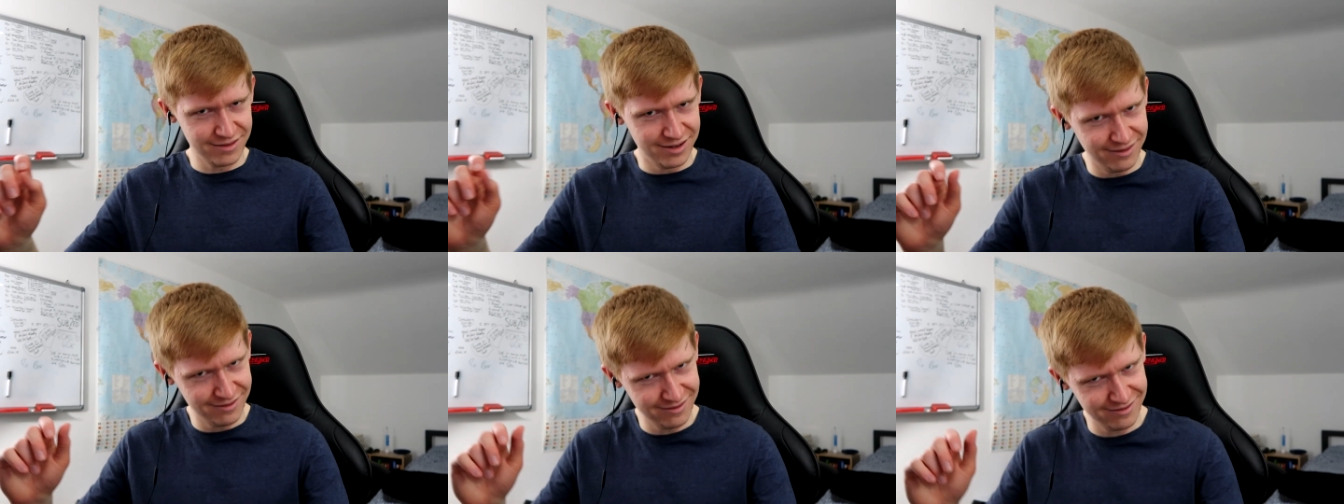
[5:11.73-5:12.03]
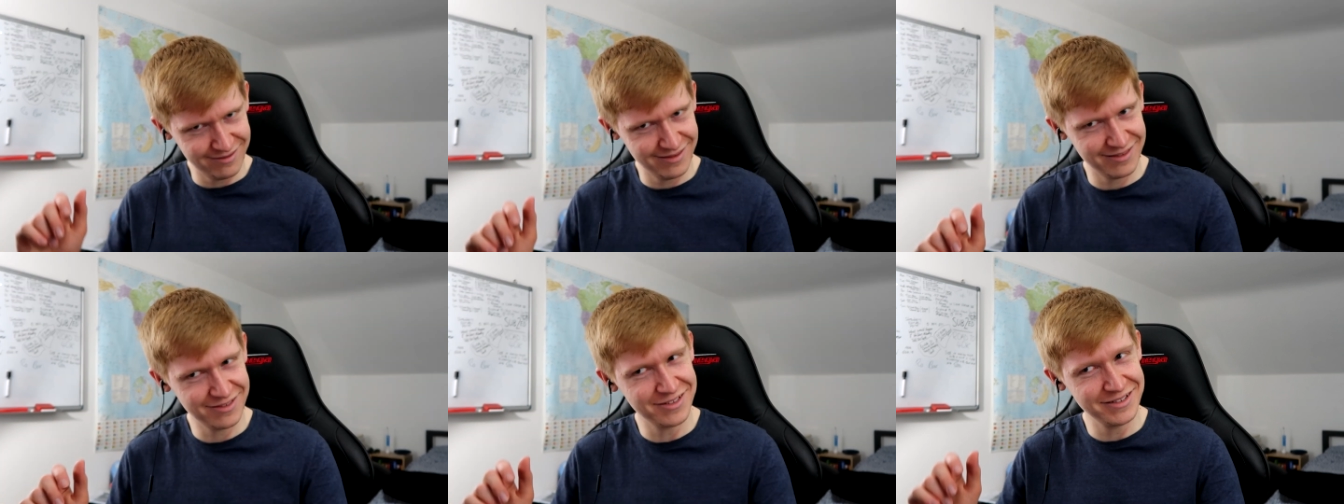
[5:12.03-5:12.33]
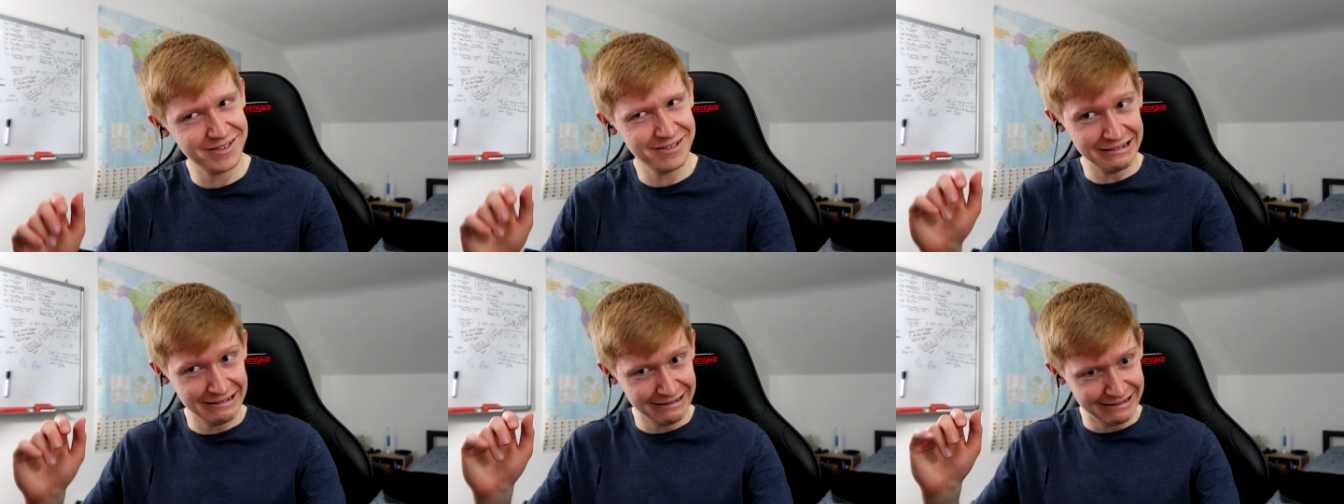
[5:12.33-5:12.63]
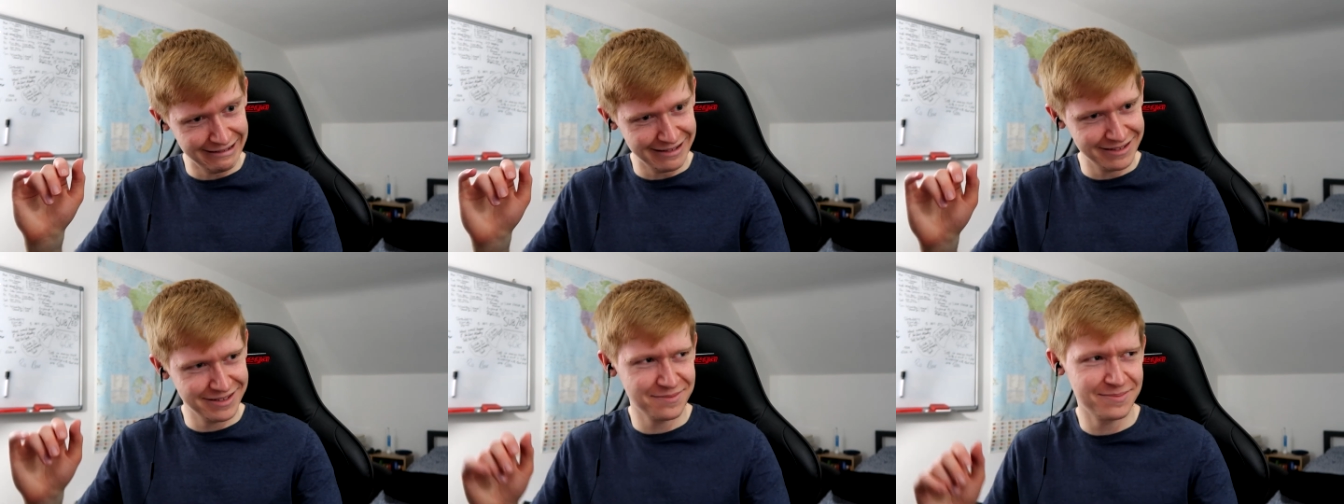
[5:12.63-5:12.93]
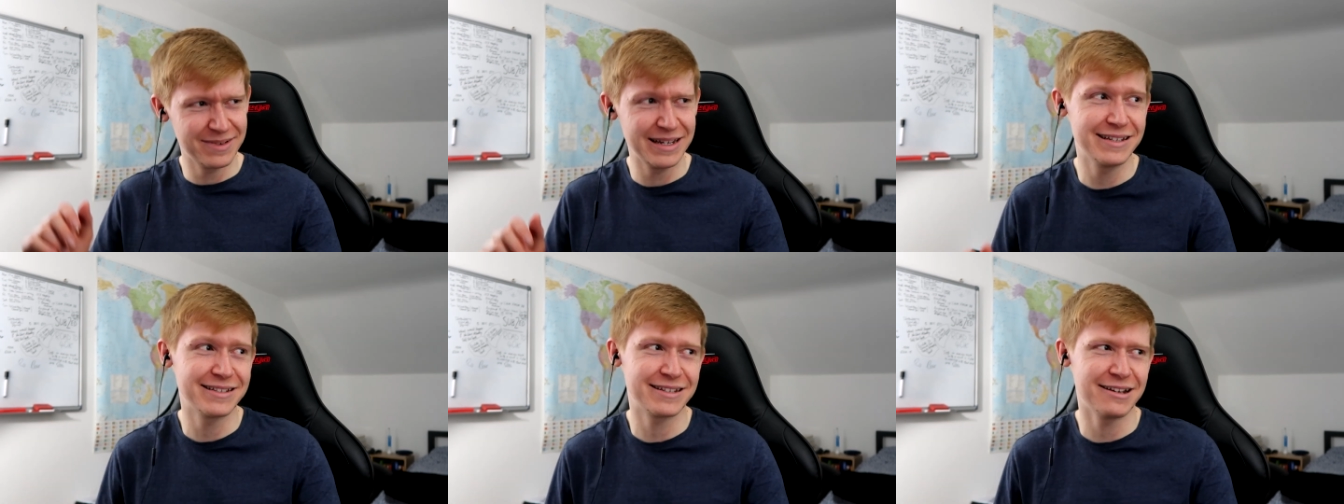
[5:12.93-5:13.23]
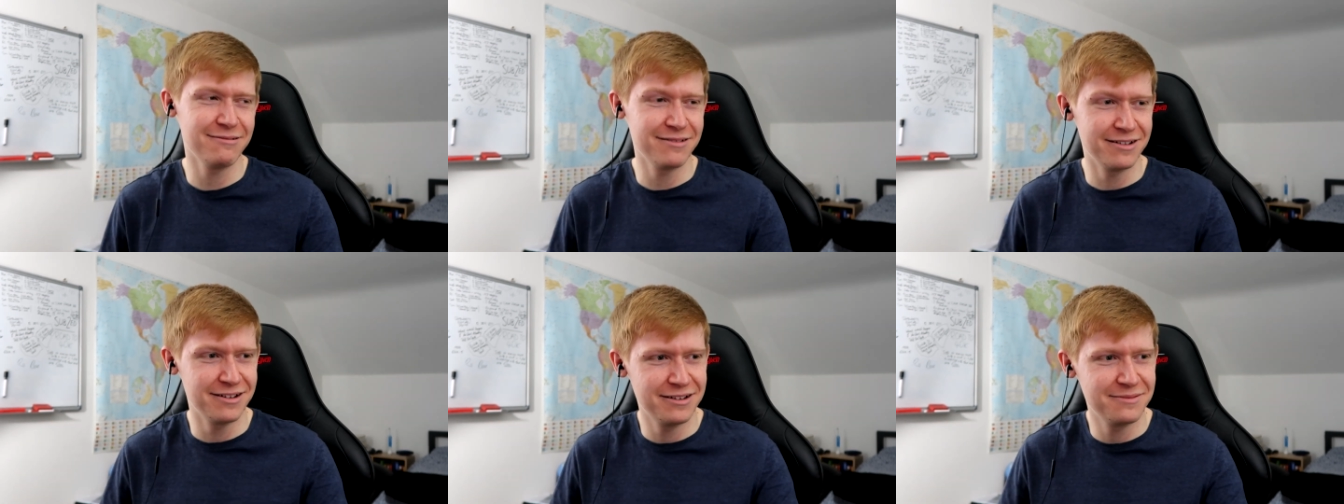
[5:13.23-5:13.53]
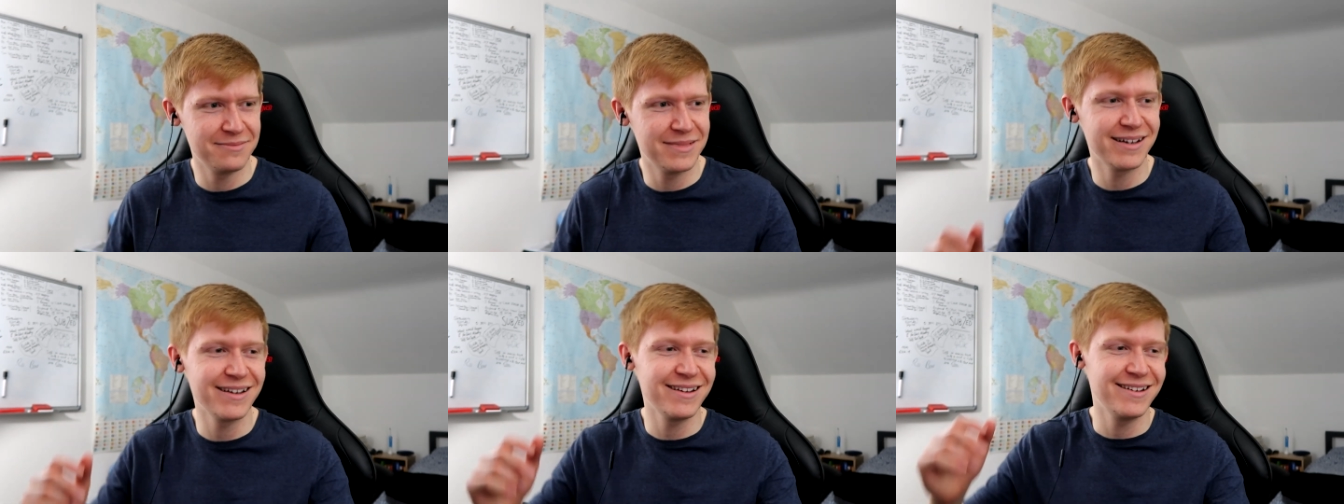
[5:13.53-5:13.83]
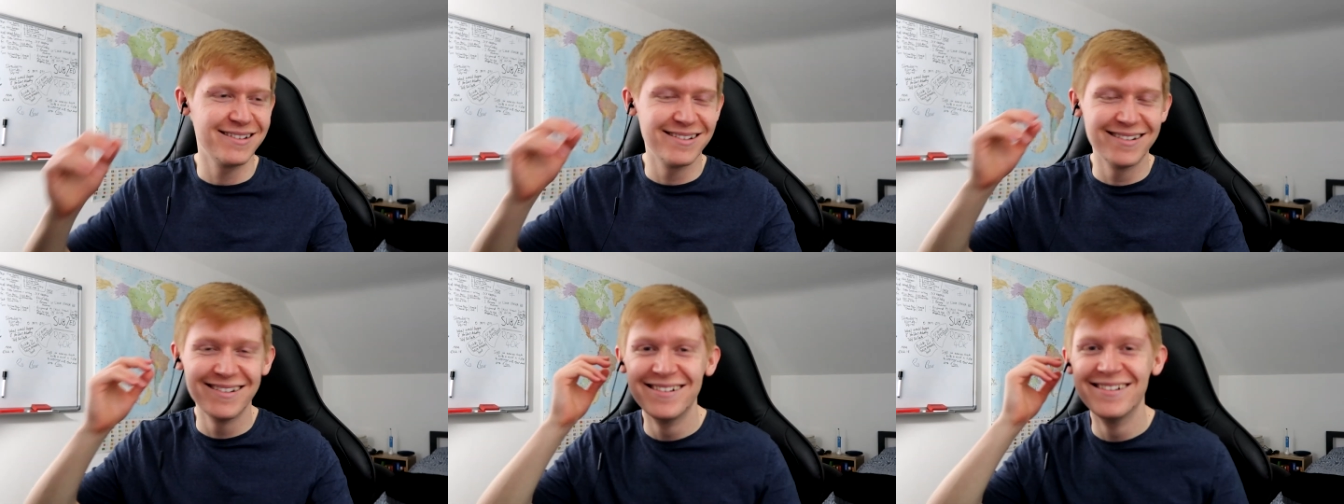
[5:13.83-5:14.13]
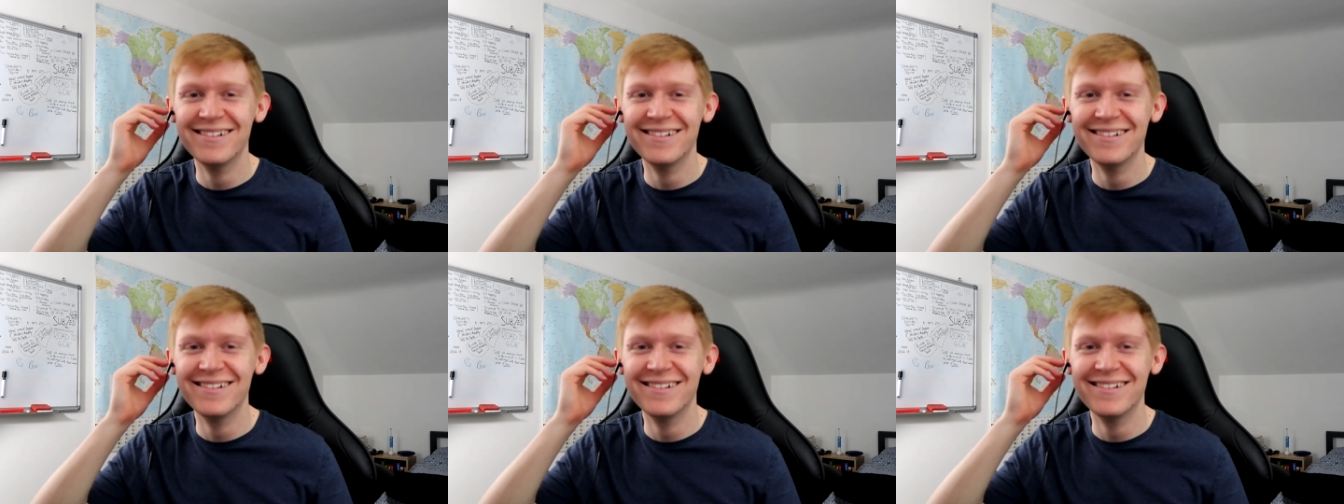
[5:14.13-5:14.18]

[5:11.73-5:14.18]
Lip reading: I got your hat! Please don't hurt me!